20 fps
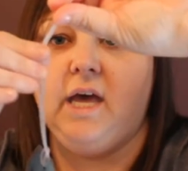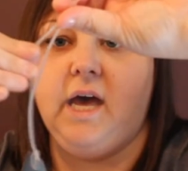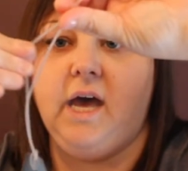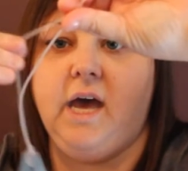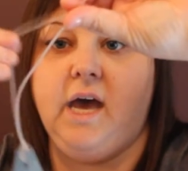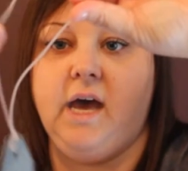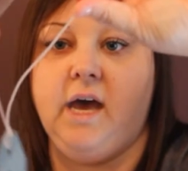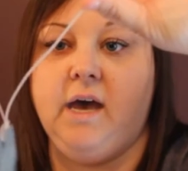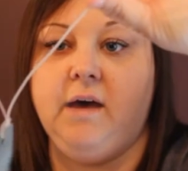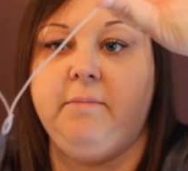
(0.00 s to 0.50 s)

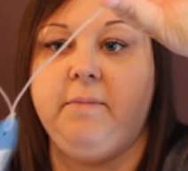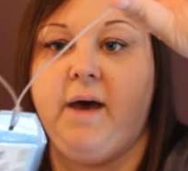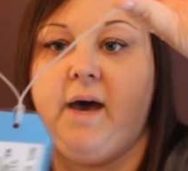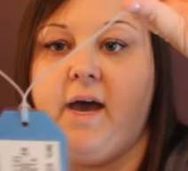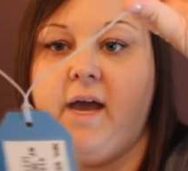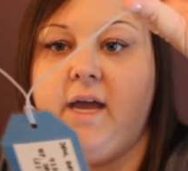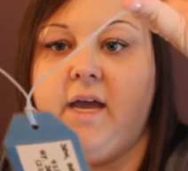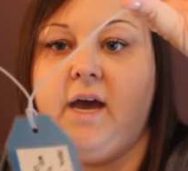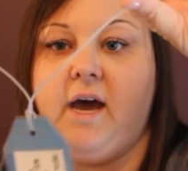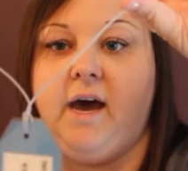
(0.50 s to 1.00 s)

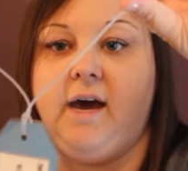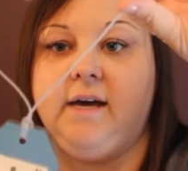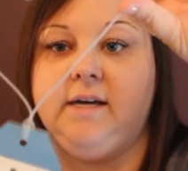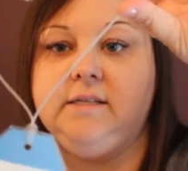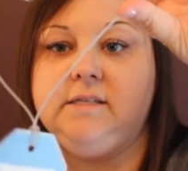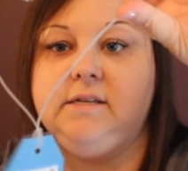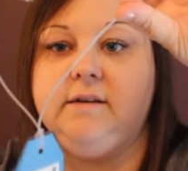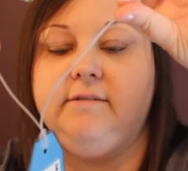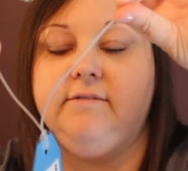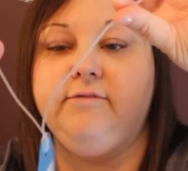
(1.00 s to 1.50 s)
I
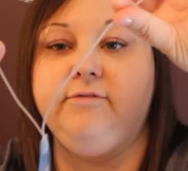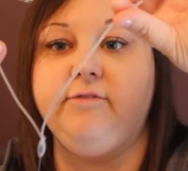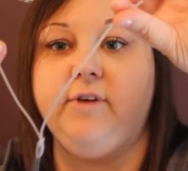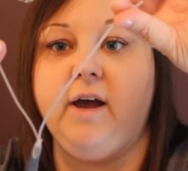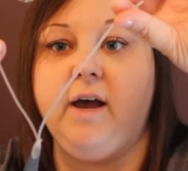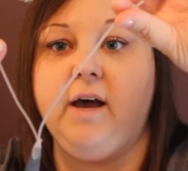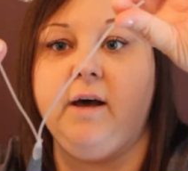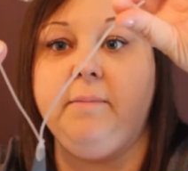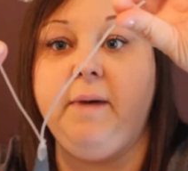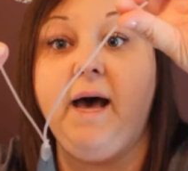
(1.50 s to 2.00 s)
got
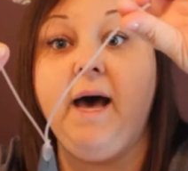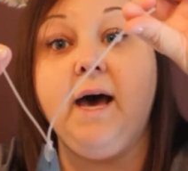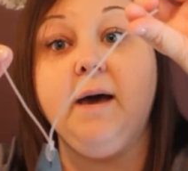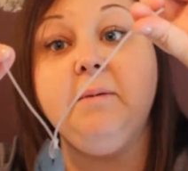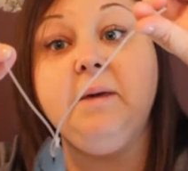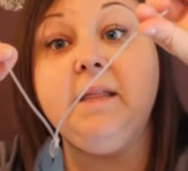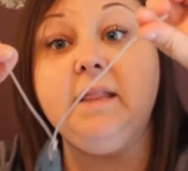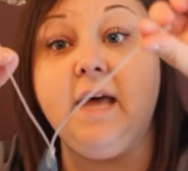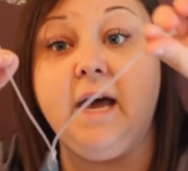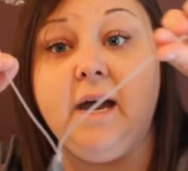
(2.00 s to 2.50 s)
from
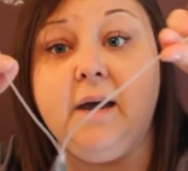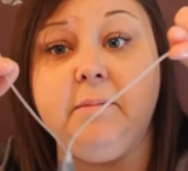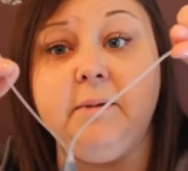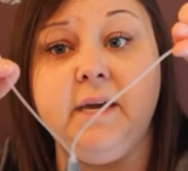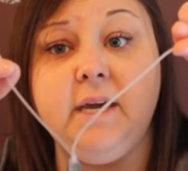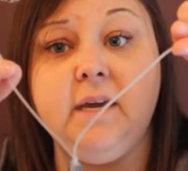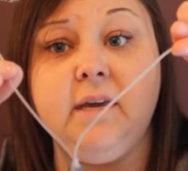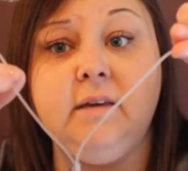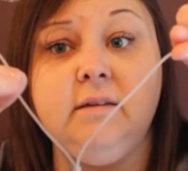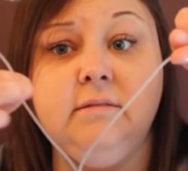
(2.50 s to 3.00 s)
Hobby
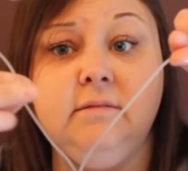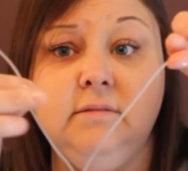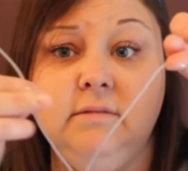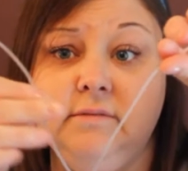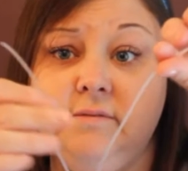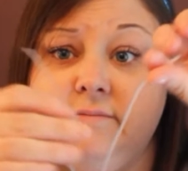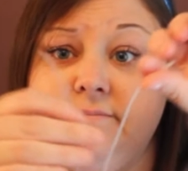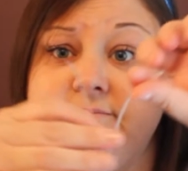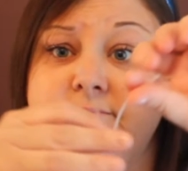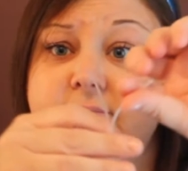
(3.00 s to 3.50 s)
Lobby.
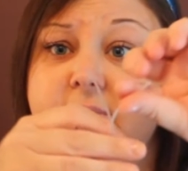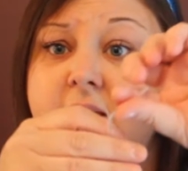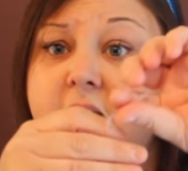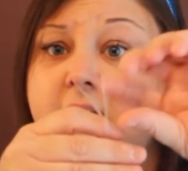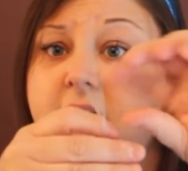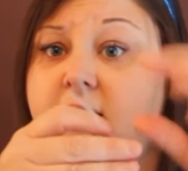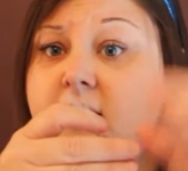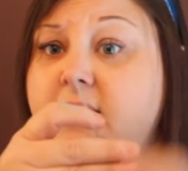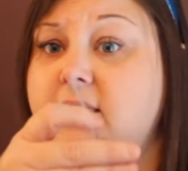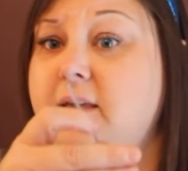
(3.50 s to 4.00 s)

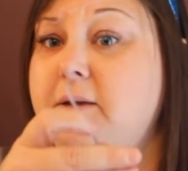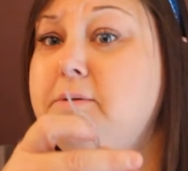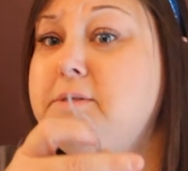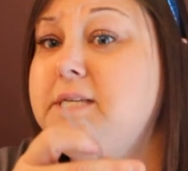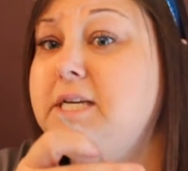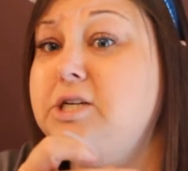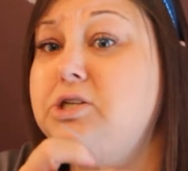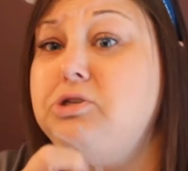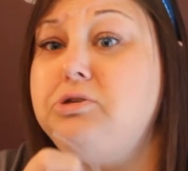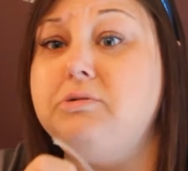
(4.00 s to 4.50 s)
I think it was
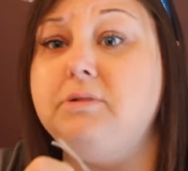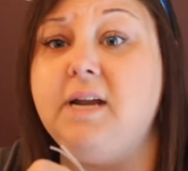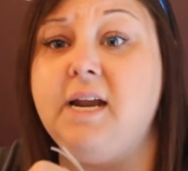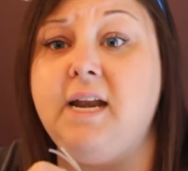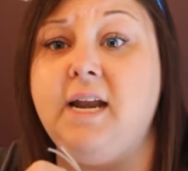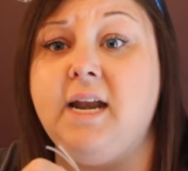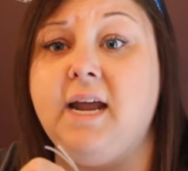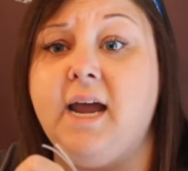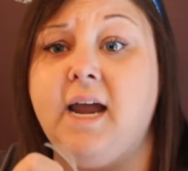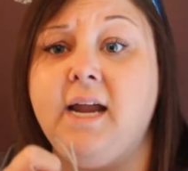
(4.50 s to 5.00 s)
like
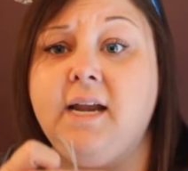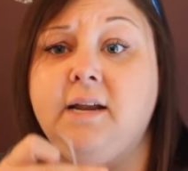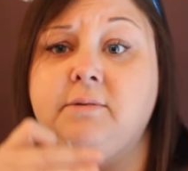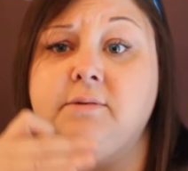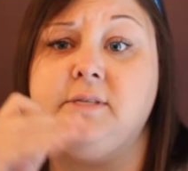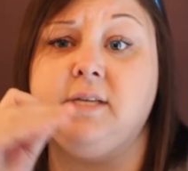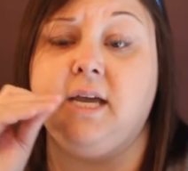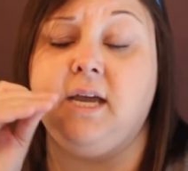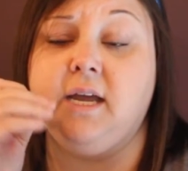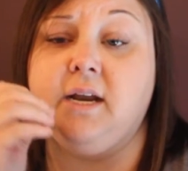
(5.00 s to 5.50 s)
$2.99. It
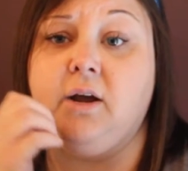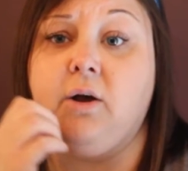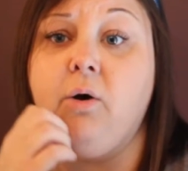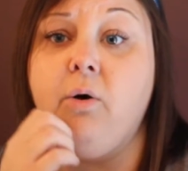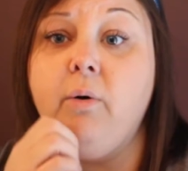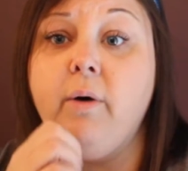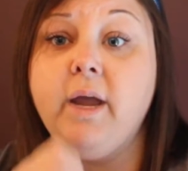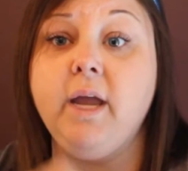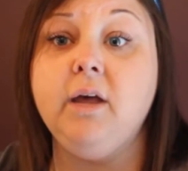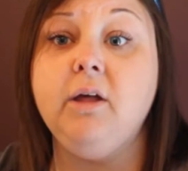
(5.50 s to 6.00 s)
was like in a
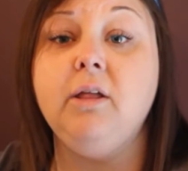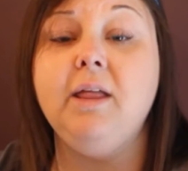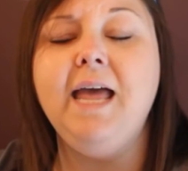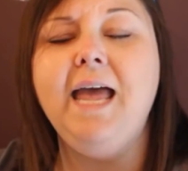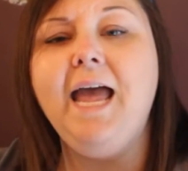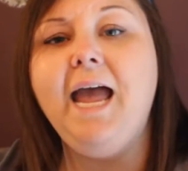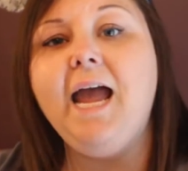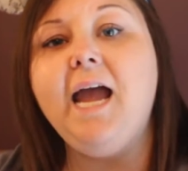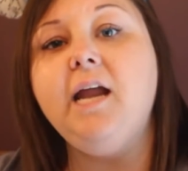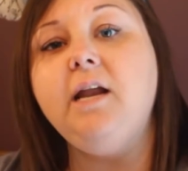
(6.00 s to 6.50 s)
coil,
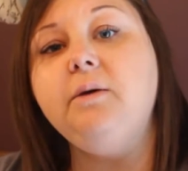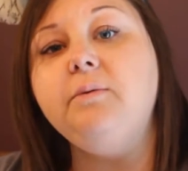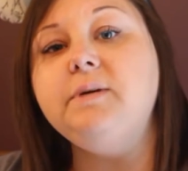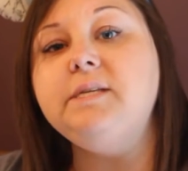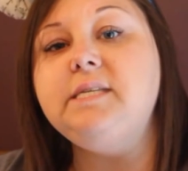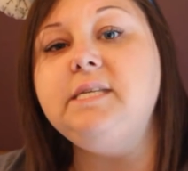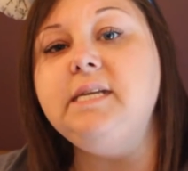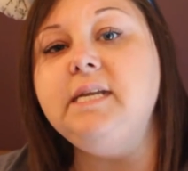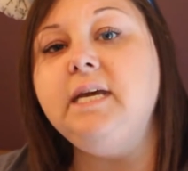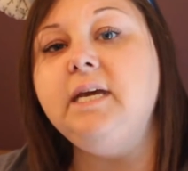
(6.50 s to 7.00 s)
and it
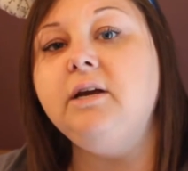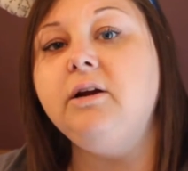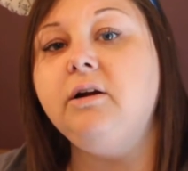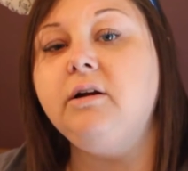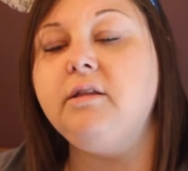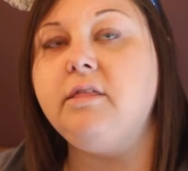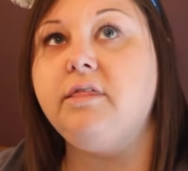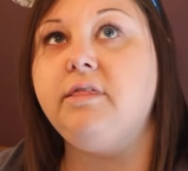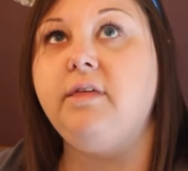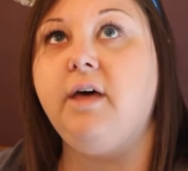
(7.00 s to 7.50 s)
was
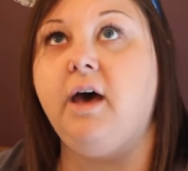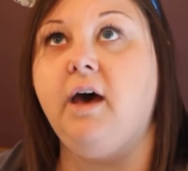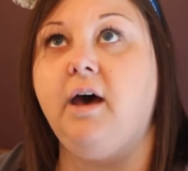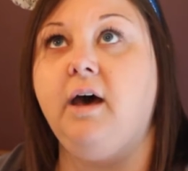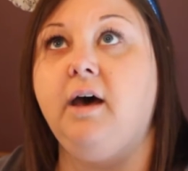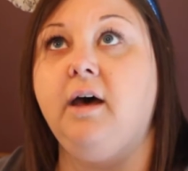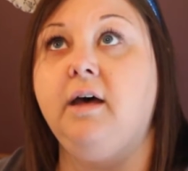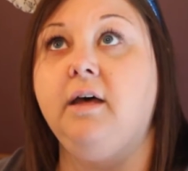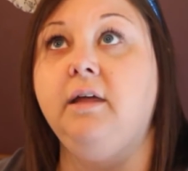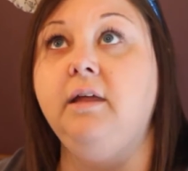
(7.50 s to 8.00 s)
near
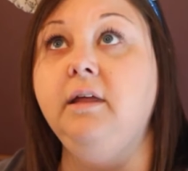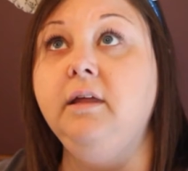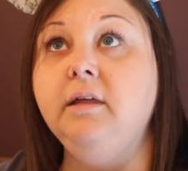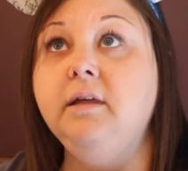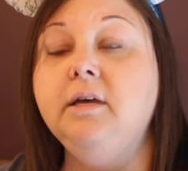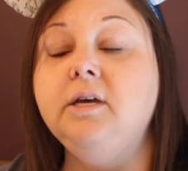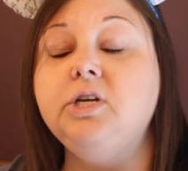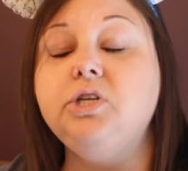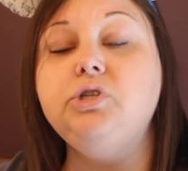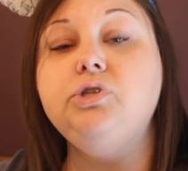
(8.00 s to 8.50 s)
the
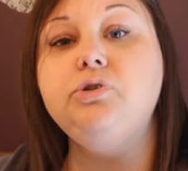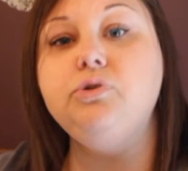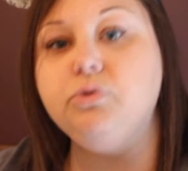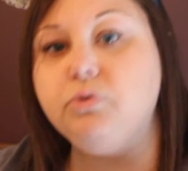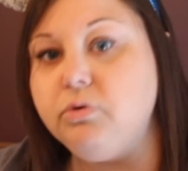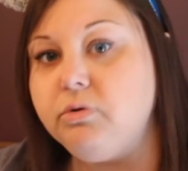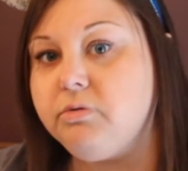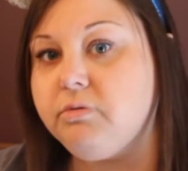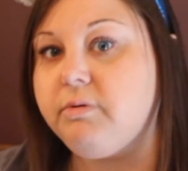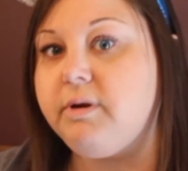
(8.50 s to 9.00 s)

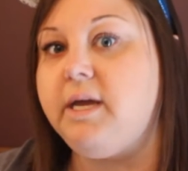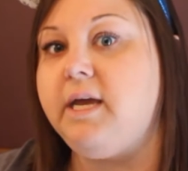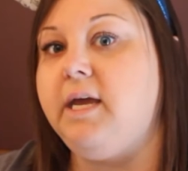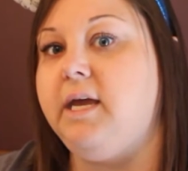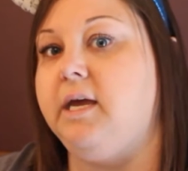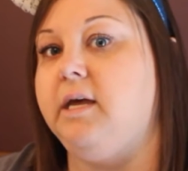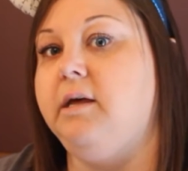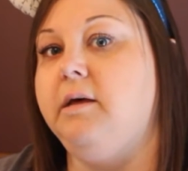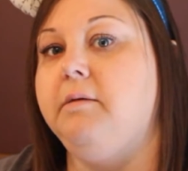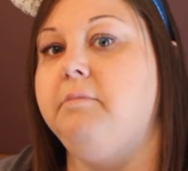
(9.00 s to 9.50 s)

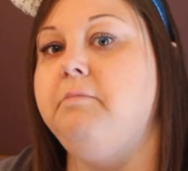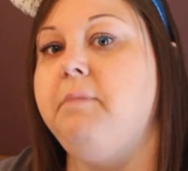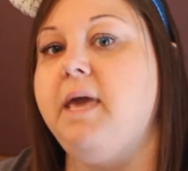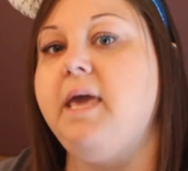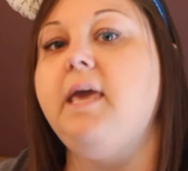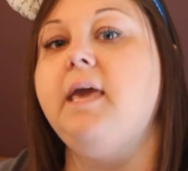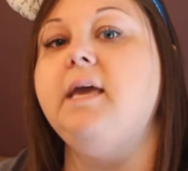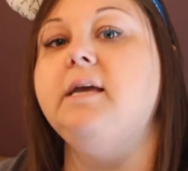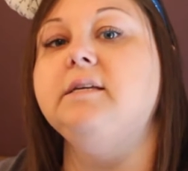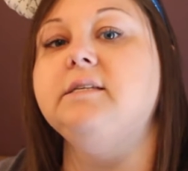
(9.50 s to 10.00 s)
jewelry
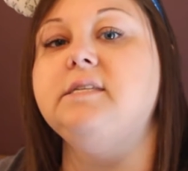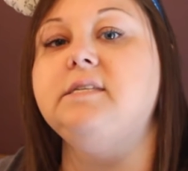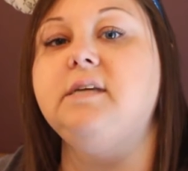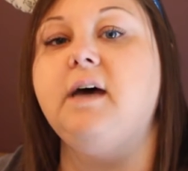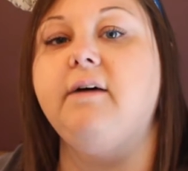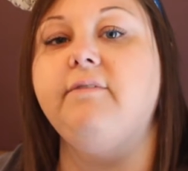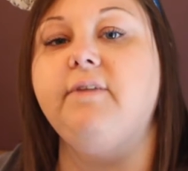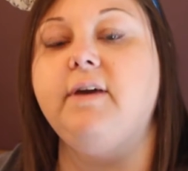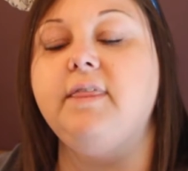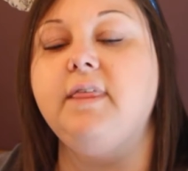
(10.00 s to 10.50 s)
making
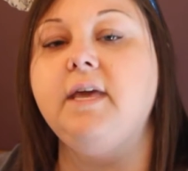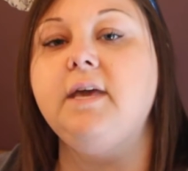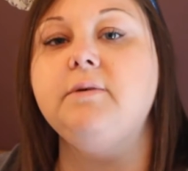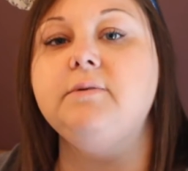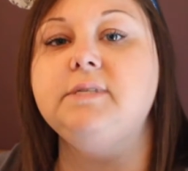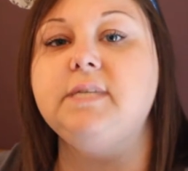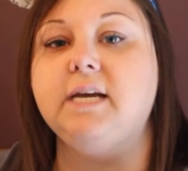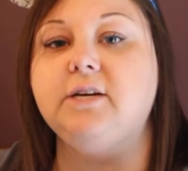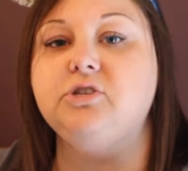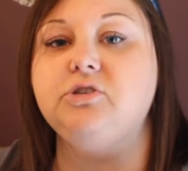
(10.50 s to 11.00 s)
stuff. I think it
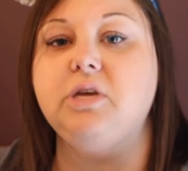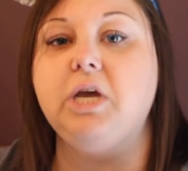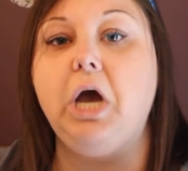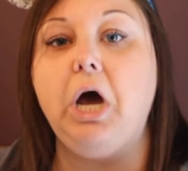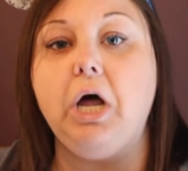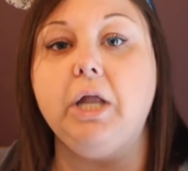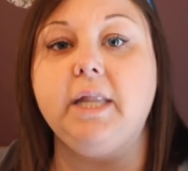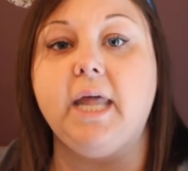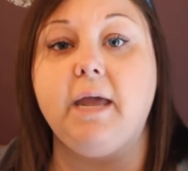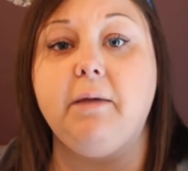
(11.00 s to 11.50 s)
was actually
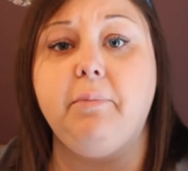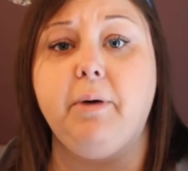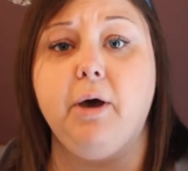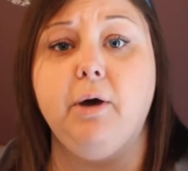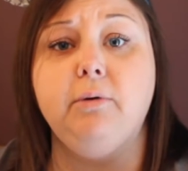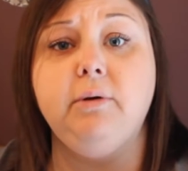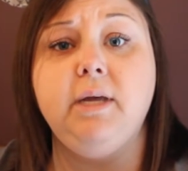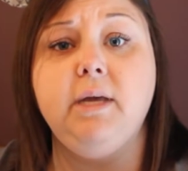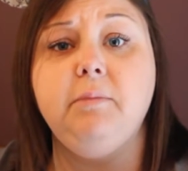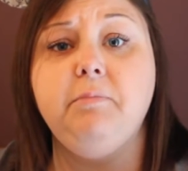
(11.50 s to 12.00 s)
called like
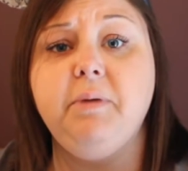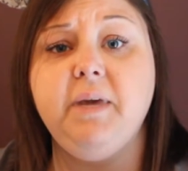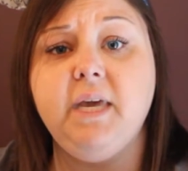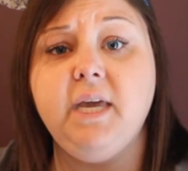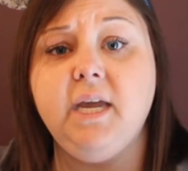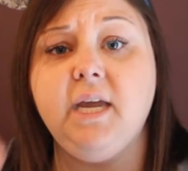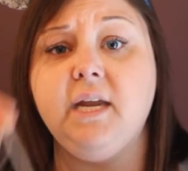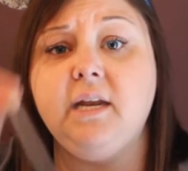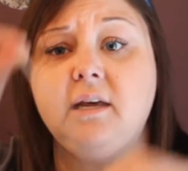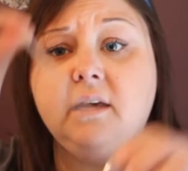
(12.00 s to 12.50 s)
pony
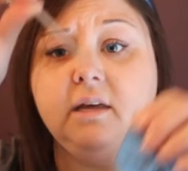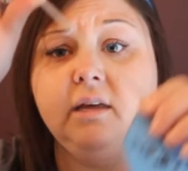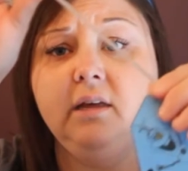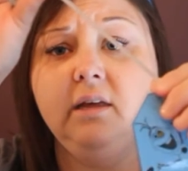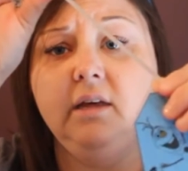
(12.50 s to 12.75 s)
bead